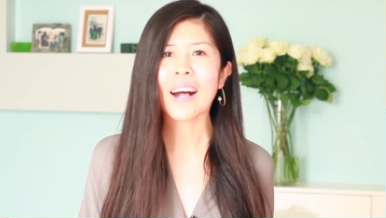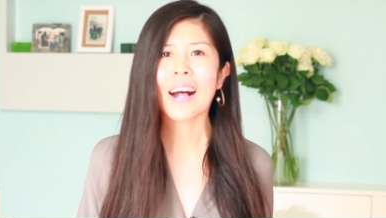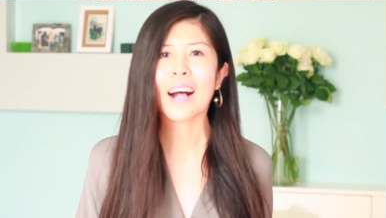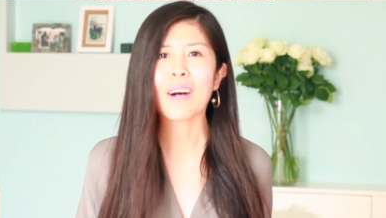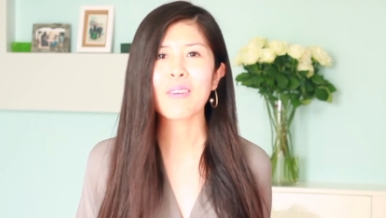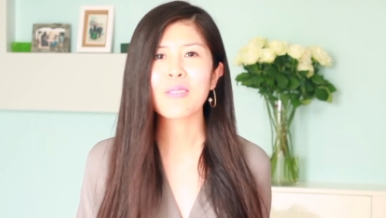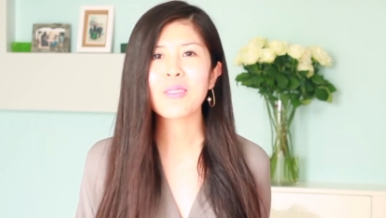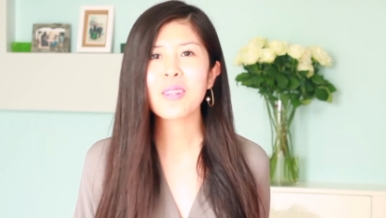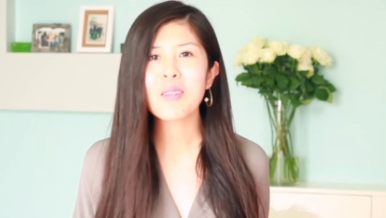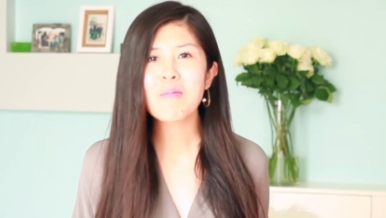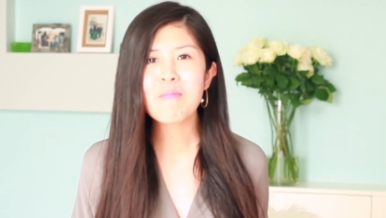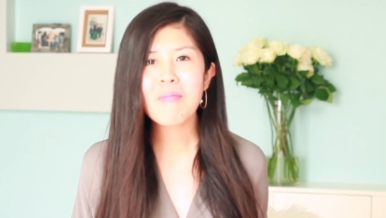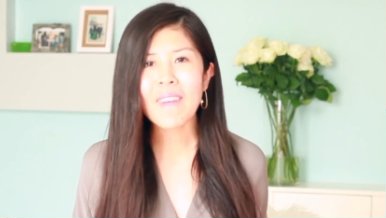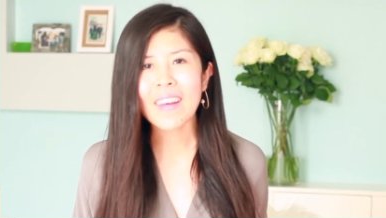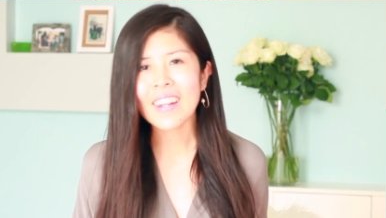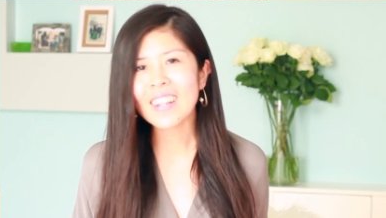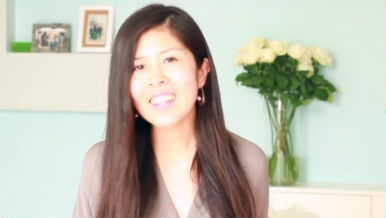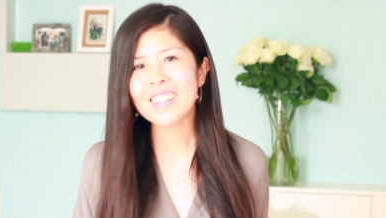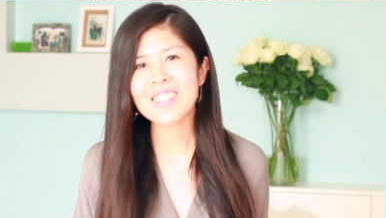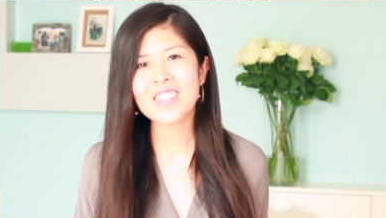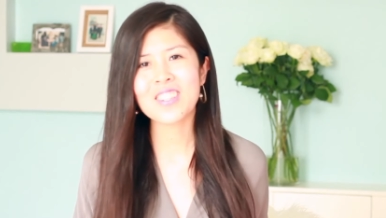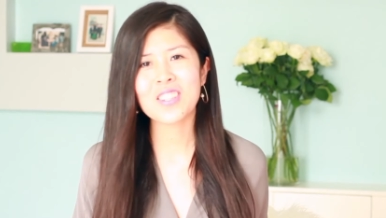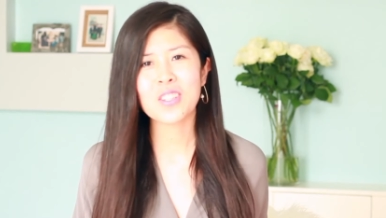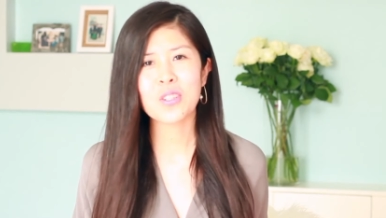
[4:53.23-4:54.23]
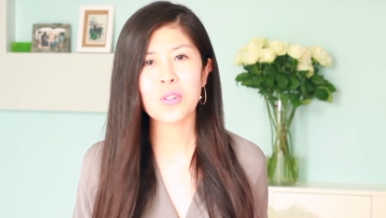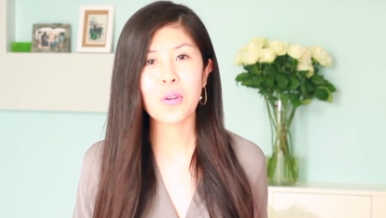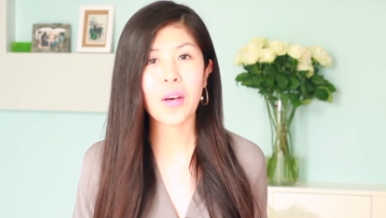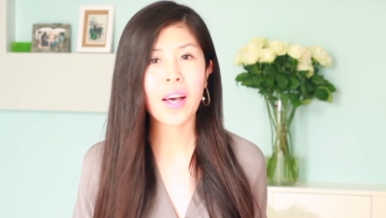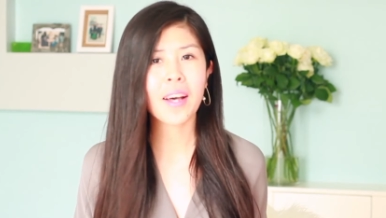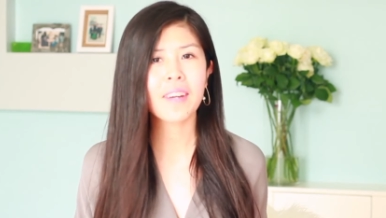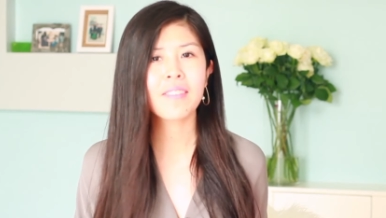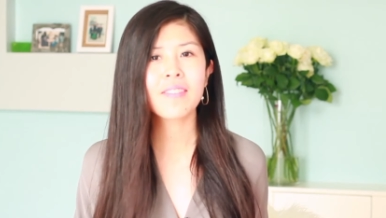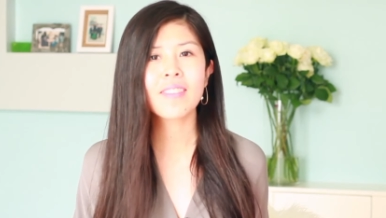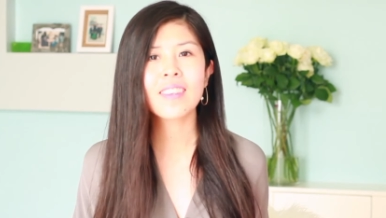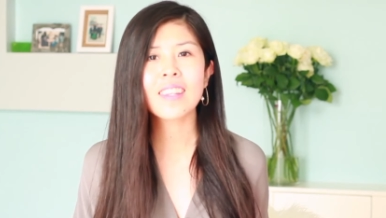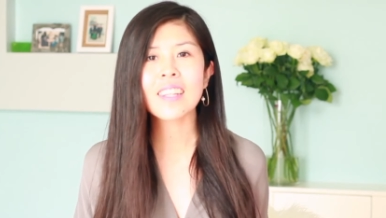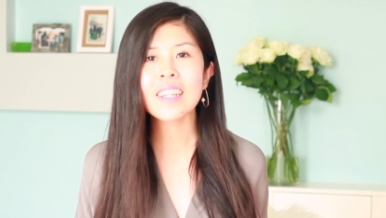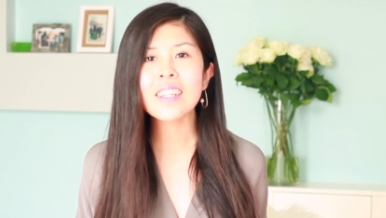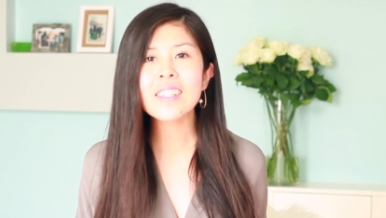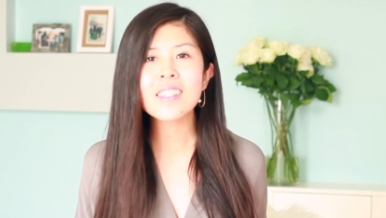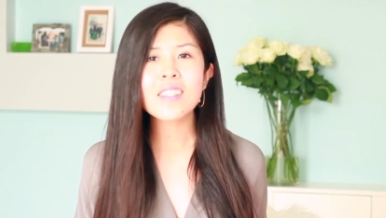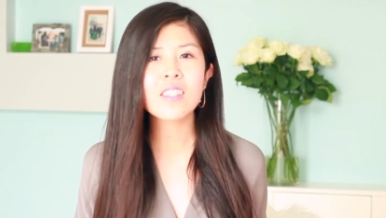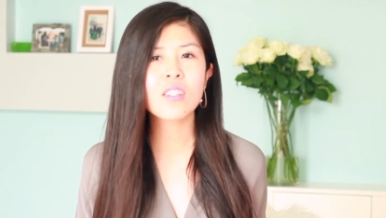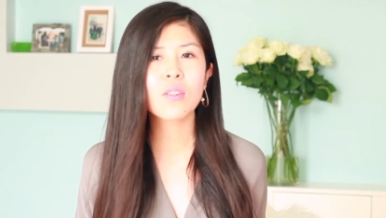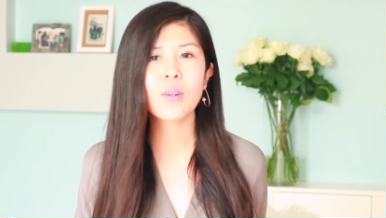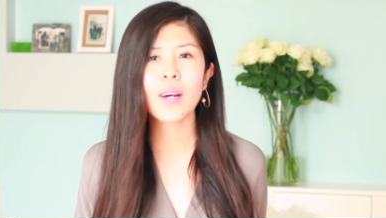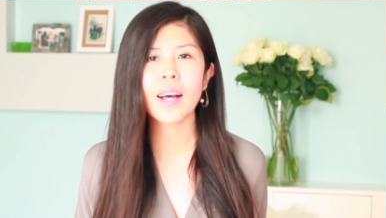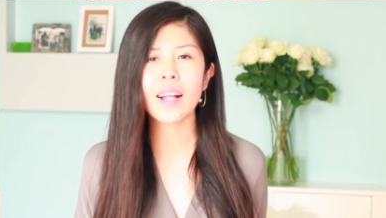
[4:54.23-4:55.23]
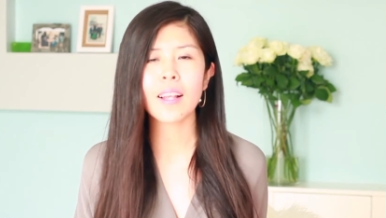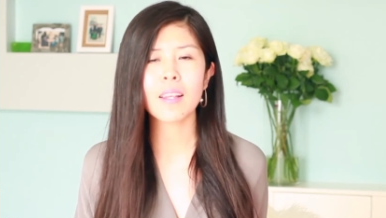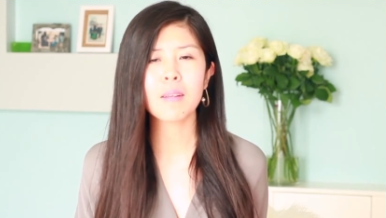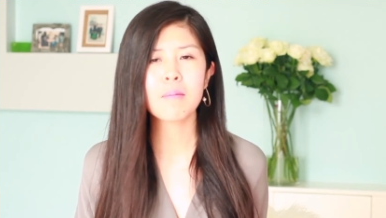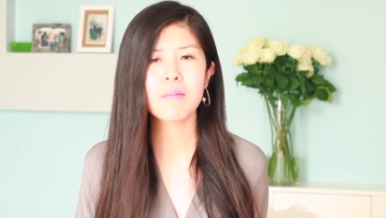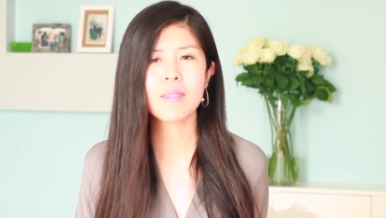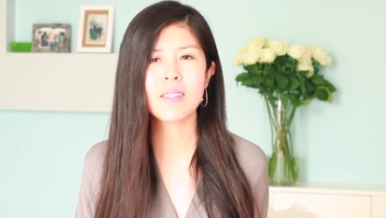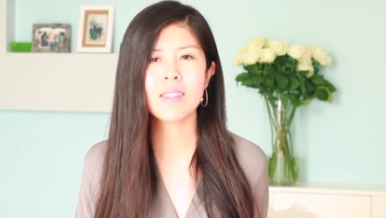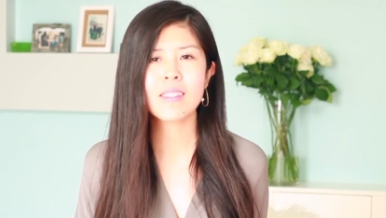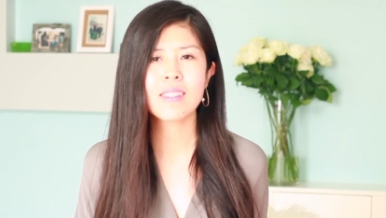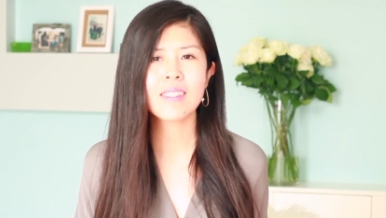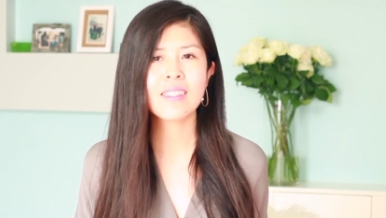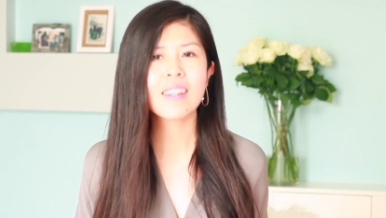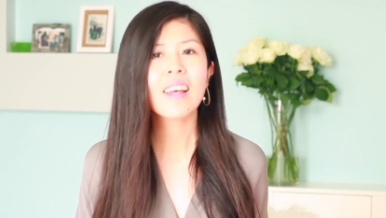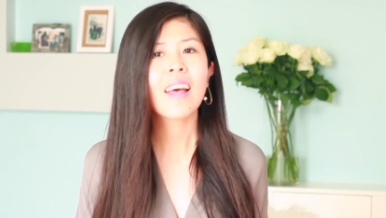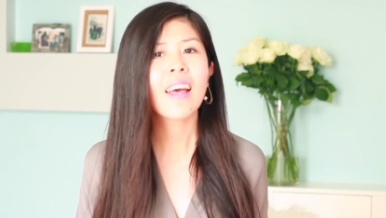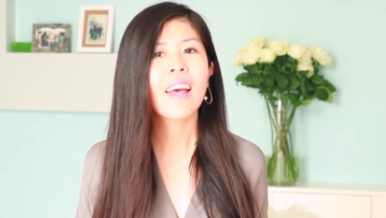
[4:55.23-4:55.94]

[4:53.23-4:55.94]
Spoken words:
how to manage to have these two elements